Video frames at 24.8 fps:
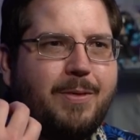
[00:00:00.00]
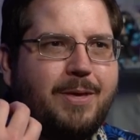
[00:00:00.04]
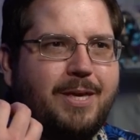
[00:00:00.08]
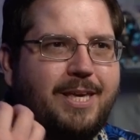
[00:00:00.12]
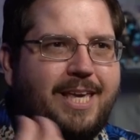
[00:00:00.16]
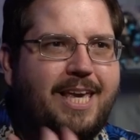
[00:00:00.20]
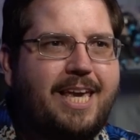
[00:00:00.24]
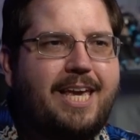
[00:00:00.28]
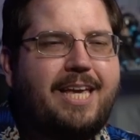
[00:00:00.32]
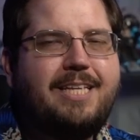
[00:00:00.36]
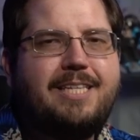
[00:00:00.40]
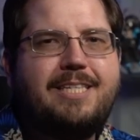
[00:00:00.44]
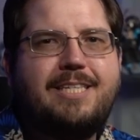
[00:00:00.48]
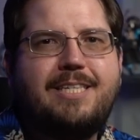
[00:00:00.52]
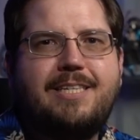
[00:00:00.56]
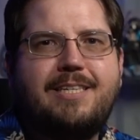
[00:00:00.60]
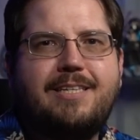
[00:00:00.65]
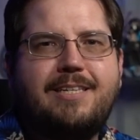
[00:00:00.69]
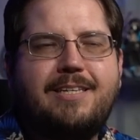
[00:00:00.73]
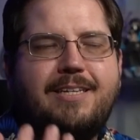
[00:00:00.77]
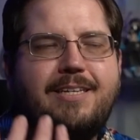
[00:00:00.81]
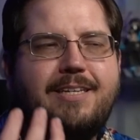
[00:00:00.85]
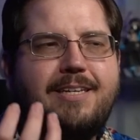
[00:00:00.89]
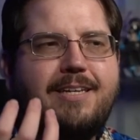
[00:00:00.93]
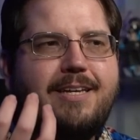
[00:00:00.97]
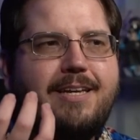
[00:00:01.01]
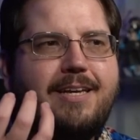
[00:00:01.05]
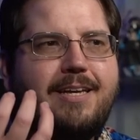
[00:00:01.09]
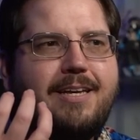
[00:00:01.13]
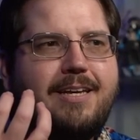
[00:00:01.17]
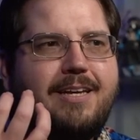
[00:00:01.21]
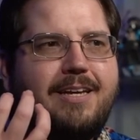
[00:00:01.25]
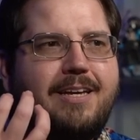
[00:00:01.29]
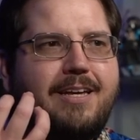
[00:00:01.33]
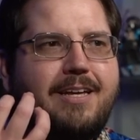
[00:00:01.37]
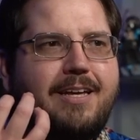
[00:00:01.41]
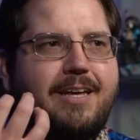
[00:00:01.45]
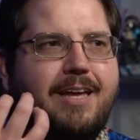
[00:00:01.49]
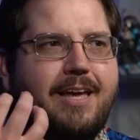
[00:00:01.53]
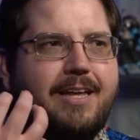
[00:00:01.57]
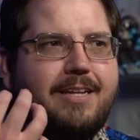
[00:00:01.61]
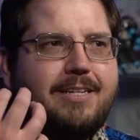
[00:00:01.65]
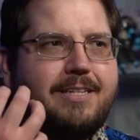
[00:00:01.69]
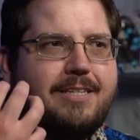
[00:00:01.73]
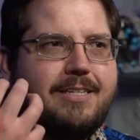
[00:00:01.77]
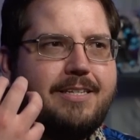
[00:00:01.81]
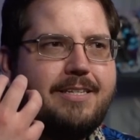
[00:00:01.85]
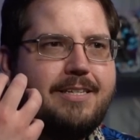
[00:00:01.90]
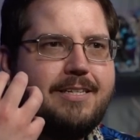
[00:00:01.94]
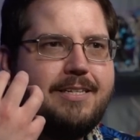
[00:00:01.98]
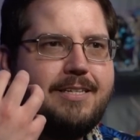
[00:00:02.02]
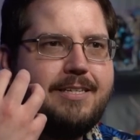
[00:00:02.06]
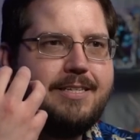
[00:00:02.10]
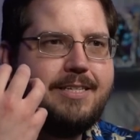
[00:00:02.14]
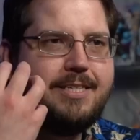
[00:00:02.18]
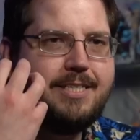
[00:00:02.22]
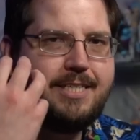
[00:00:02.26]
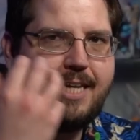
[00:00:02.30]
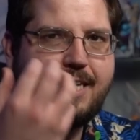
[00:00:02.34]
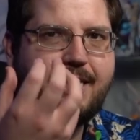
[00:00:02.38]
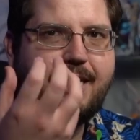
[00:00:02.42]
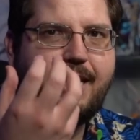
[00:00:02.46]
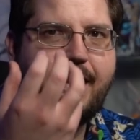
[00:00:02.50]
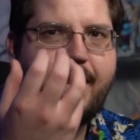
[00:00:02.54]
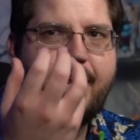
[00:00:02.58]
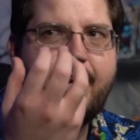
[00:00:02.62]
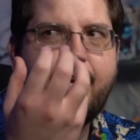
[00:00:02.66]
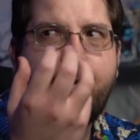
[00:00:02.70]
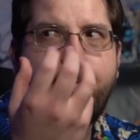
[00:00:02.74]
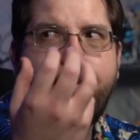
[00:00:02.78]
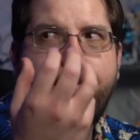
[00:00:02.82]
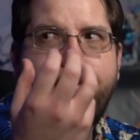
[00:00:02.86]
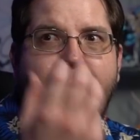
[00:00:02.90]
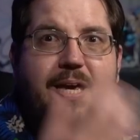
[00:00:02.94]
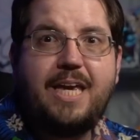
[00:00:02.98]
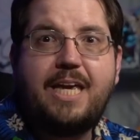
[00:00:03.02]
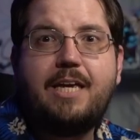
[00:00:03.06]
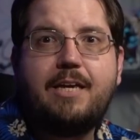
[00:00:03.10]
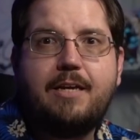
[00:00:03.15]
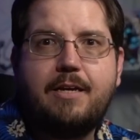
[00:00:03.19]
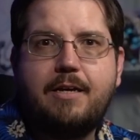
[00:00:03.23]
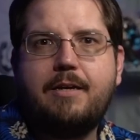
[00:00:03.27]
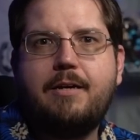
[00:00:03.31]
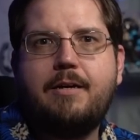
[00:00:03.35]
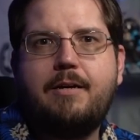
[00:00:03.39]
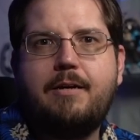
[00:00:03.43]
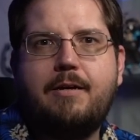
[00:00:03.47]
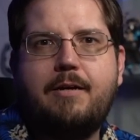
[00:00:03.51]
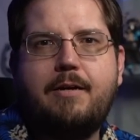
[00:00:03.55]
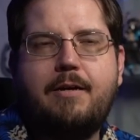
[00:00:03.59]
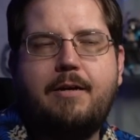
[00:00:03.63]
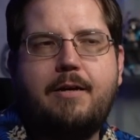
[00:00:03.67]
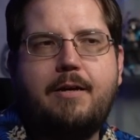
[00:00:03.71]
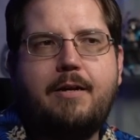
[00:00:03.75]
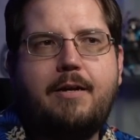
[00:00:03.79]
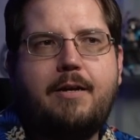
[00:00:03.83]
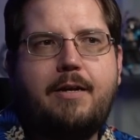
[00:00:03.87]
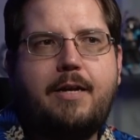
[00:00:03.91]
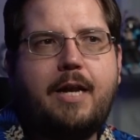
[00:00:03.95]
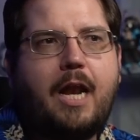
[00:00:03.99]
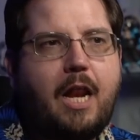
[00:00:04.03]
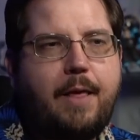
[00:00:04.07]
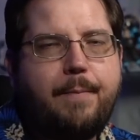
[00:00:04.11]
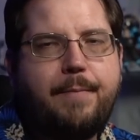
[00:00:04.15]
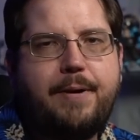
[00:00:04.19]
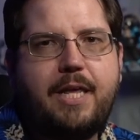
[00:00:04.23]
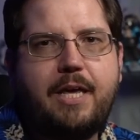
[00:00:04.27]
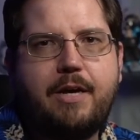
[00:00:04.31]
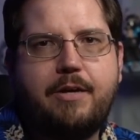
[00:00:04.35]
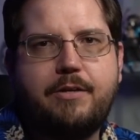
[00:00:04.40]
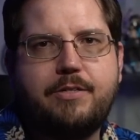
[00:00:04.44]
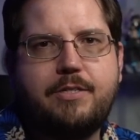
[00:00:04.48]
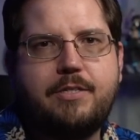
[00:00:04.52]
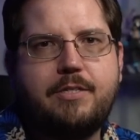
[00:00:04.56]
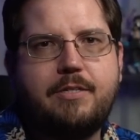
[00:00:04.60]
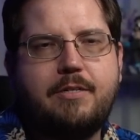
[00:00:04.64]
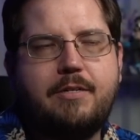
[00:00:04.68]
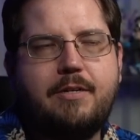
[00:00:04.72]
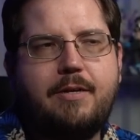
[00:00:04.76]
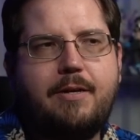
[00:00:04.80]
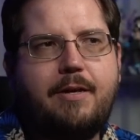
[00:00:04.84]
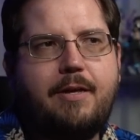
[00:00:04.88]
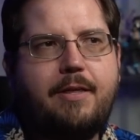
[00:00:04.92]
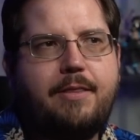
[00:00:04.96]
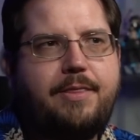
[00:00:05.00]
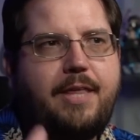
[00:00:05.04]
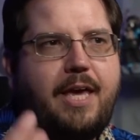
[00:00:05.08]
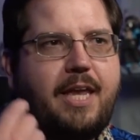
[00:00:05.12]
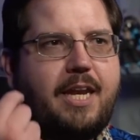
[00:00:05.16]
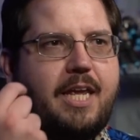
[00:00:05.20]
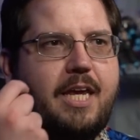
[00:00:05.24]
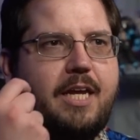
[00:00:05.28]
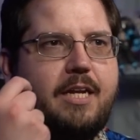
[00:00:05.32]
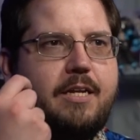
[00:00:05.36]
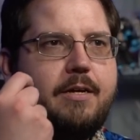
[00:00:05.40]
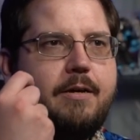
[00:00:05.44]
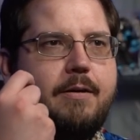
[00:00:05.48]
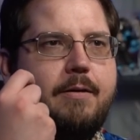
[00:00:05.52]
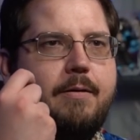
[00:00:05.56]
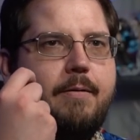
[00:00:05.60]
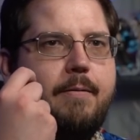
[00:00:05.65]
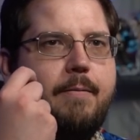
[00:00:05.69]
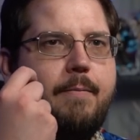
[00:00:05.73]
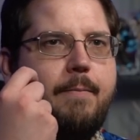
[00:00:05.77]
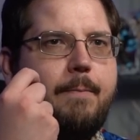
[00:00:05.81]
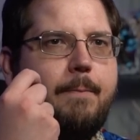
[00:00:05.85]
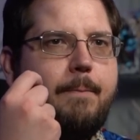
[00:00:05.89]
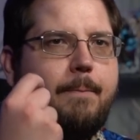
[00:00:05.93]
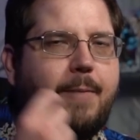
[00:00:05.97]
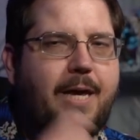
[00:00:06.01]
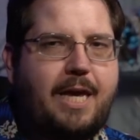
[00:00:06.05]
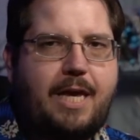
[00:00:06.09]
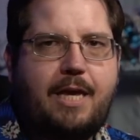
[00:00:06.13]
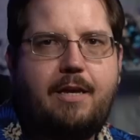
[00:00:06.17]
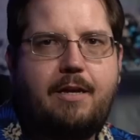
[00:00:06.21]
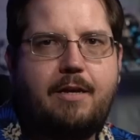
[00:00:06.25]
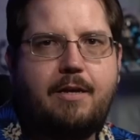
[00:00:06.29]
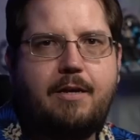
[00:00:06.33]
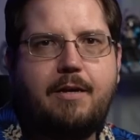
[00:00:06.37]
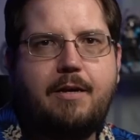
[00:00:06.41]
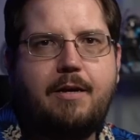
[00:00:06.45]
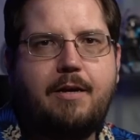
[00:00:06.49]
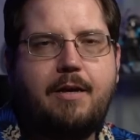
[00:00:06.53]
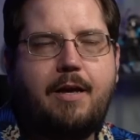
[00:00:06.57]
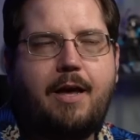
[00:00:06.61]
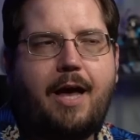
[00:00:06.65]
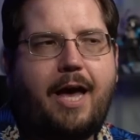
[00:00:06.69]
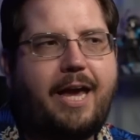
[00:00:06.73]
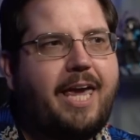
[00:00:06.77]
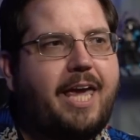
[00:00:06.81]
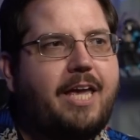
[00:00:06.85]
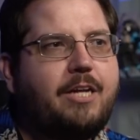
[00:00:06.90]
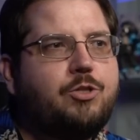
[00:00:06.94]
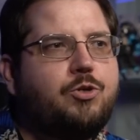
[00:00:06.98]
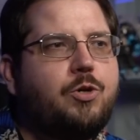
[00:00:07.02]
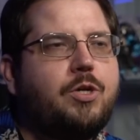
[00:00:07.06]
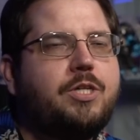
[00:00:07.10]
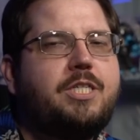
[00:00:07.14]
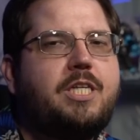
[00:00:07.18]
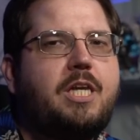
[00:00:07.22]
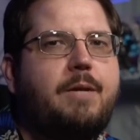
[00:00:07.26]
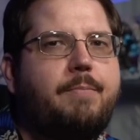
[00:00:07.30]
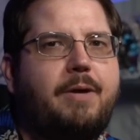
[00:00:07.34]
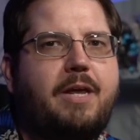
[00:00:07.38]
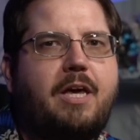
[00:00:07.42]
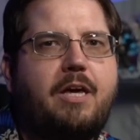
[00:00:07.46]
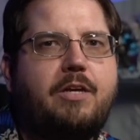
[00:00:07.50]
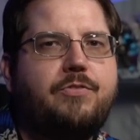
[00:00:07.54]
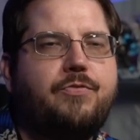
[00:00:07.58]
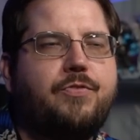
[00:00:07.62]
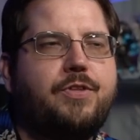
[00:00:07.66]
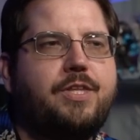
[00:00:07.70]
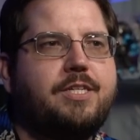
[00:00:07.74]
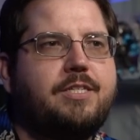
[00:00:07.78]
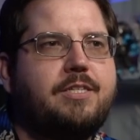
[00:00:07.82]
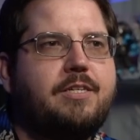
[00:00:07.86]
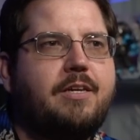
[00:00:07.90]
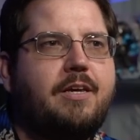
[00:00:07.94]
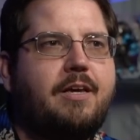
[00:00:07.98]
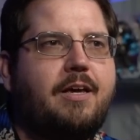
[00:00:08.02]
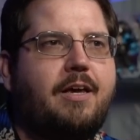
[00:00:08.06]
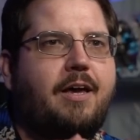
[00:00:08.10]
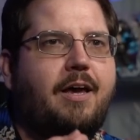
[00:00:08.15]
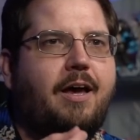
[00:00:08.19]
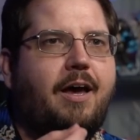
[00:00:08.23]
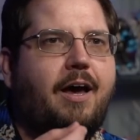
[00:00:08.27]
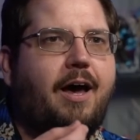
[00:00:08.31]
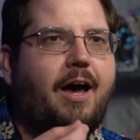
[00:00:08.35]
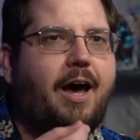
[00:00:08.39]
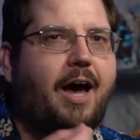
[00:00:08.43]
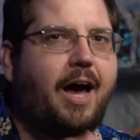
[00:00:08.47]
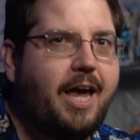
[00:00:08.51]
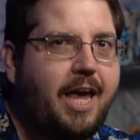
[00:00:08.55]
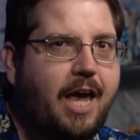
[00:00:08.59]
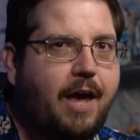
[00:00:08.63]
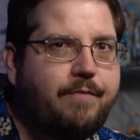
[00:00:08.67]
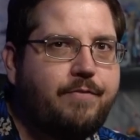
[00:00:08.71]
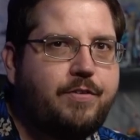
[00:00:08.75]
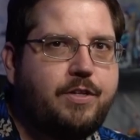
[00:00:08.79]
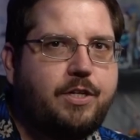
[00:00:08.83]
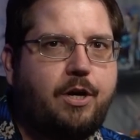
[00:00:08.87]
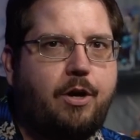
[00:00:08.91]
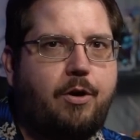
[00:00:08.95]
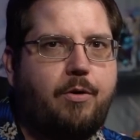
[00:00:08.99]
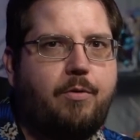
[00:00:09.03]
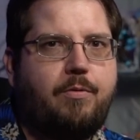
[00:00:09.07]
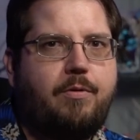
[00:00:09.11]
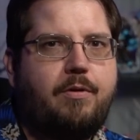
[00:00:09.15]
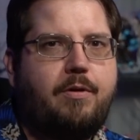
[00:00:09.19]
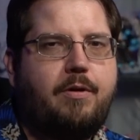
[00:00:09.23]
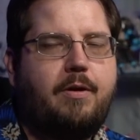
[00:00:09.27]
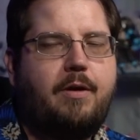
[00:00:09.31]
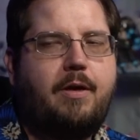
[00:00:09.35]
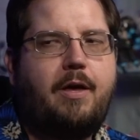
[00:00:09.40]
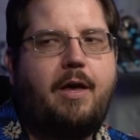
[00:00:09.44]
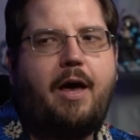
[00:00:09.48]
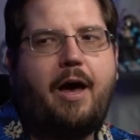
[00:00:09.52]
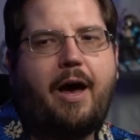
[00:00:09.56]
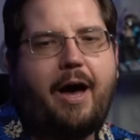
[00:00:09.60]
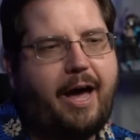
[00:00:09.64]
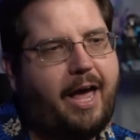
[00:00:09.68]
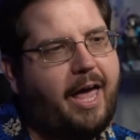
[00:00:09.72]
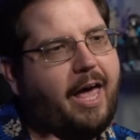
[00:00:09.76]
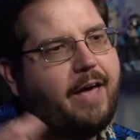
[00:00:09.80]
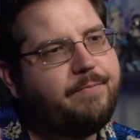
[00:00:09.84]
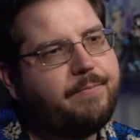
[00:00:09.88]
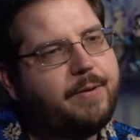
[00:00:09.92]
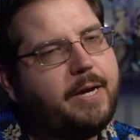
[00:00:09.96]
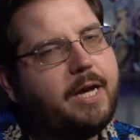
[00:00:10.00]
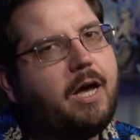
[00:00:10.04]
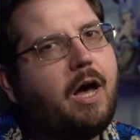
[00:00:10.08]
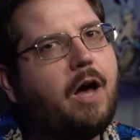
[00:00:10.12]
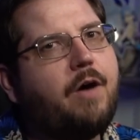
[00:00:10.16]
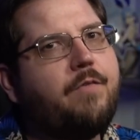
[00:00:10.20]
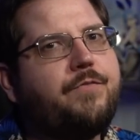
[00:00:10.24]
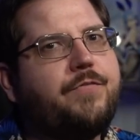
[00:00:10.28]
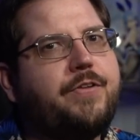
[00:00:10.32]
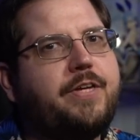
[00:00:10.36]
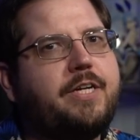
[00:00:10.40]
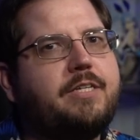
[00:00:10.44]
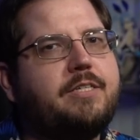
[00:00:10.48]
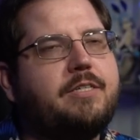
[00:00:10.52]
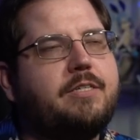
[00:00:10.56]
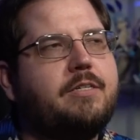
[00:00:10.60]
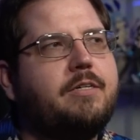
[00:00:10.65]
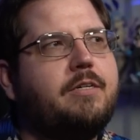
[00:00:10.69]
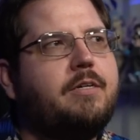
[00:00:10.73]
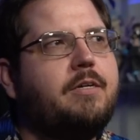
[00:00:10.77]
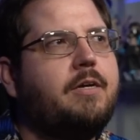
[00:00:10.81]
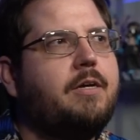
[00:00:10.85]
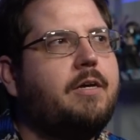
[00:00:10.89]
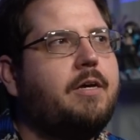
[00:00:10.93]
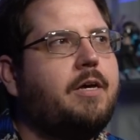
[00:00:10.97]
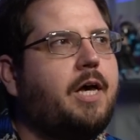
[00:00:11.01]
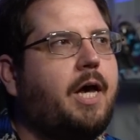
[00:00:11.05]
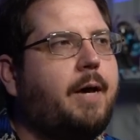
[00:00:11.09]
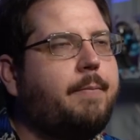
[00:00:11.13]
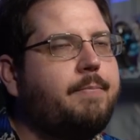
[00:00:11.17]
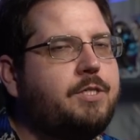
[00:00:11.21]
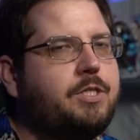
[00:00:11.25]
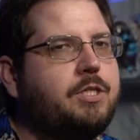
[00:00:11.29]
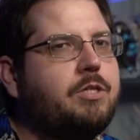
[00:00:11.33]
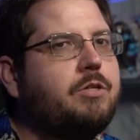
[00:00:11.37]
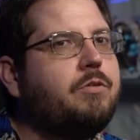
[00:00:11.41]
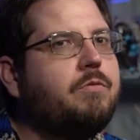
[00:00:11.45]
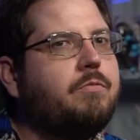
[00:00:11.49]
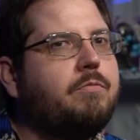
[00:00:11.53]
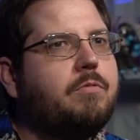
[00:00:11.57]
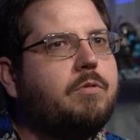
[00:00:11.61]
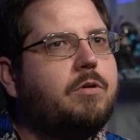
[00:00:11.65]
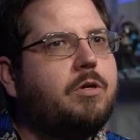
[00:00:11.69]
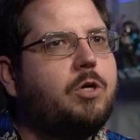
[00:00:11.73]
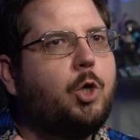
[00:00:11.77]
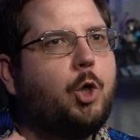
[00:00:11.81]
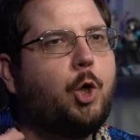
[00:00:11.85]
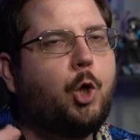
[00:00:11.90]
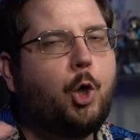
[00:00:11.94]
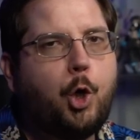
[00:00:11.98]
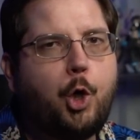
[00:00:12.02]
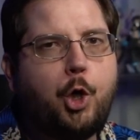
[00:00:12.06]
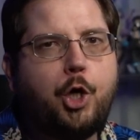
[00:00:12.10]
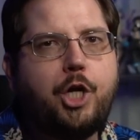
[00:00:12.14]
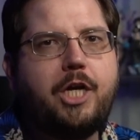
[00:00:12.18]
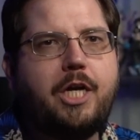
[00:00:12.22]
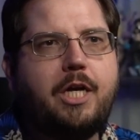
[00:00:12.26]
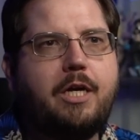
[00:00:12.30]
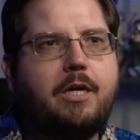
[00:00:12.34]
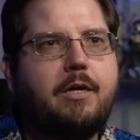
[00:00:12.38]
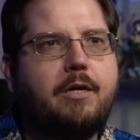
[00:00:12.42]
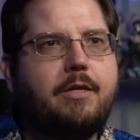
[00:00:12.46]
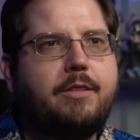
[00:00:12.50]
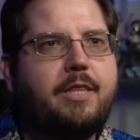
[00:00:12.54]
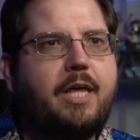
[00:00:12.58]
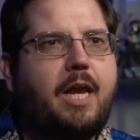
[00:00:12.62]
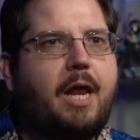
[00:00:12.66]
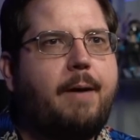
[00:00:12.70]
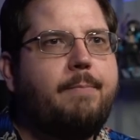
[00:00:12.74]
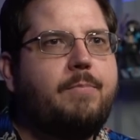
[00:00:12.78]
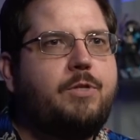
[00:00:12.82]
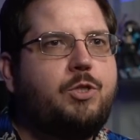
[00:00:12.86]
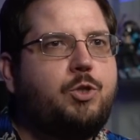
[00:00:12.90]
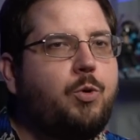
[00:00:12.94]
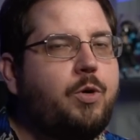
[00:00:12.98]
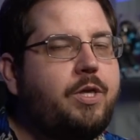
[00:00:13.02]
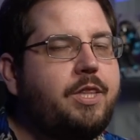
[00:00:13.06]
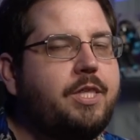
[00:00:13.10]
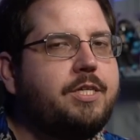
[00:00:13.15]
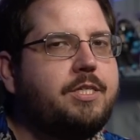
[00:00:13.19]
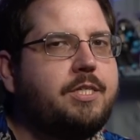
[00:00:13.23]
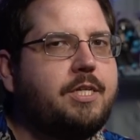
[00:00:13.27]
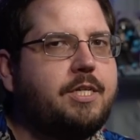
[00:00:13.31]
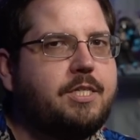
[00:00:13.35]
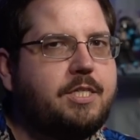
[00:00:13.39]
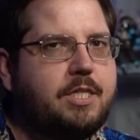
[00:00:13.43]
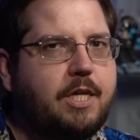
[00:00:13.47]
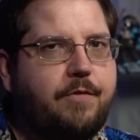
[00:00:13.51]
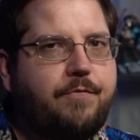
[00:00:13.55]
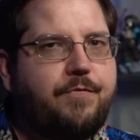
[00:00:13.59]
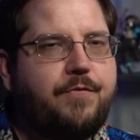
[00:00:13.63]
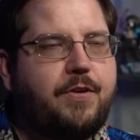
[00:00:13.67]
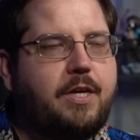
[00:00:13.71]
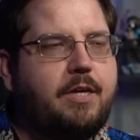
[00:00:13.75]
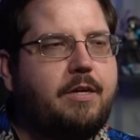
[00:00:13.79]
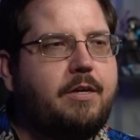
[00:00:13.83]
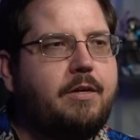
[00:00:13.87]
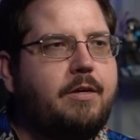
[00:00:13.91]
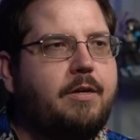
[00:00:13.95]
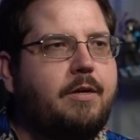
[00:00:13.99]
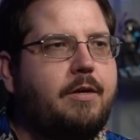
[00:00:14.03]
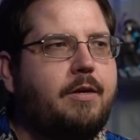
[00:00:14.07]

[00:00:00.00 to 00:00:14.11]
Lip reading: Geese sent a letter to me, not anybody else. They need me. I can't trust anybody else for this. I have to go. I have my conflicts. I'm still hurting that I'm doing this to Sylphie,